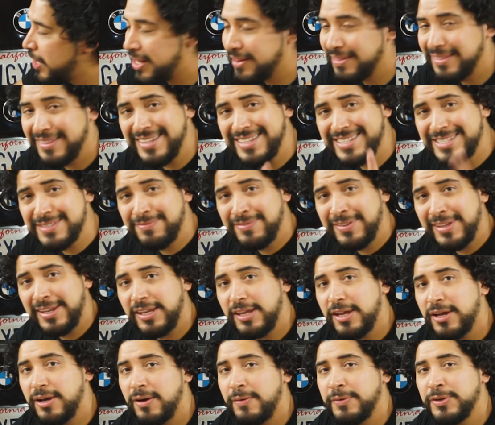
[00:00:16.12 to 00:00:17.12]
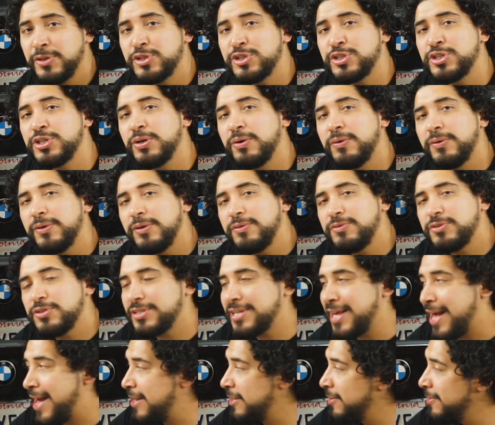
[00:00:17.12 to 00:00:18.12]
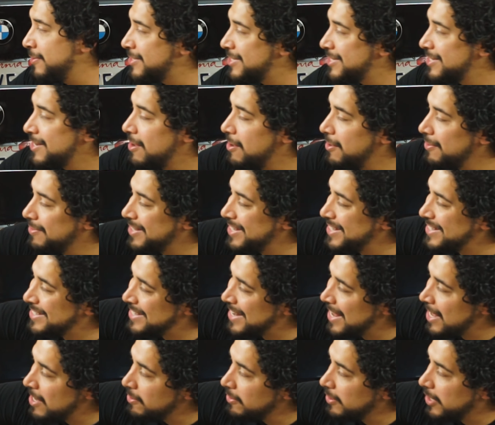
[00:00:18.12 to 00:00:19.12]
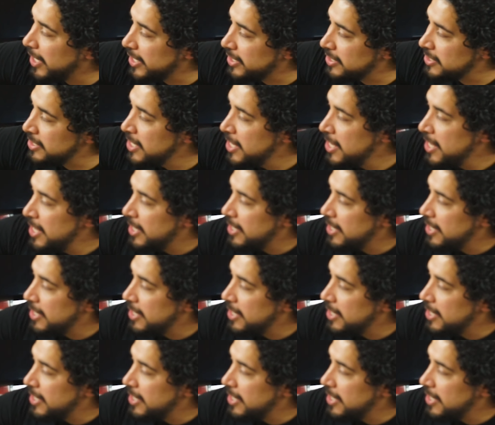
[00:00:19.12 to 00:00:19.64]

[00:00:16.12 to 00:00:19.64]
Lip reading: on this video, I want to show you just how to install these tail lights.